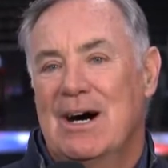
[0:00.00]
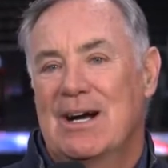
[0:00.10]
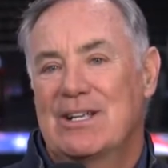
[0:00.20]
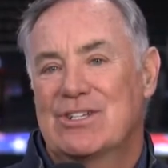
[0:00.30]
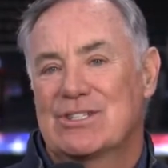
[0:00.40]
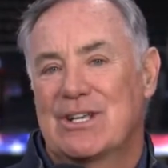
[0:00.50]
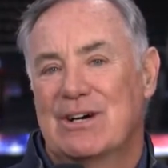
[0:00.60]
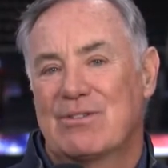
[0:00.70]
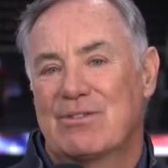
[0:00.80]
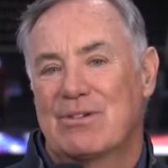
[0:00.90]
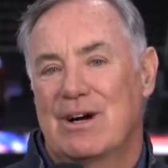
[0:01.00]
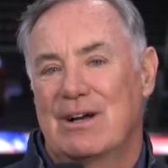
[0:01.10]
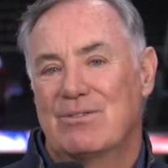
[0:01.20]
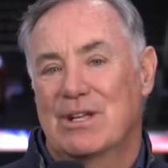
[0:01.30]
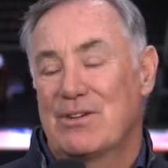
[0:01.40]
I just uh,
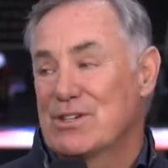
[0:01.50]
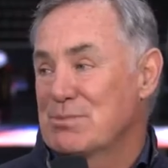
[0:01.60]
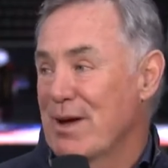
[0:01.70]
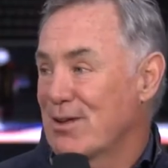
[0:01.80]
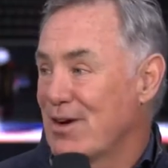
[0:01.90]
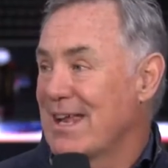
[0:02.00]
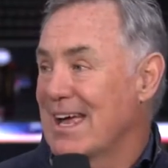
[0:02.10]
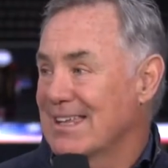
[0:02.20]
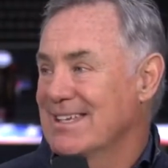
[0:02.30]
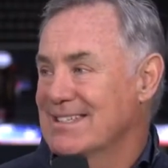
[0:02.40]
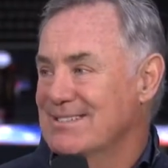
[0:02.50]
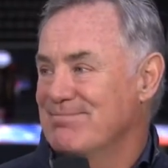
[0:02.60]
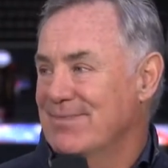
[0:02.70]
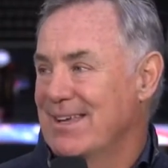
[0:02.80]
I really respect great athletes,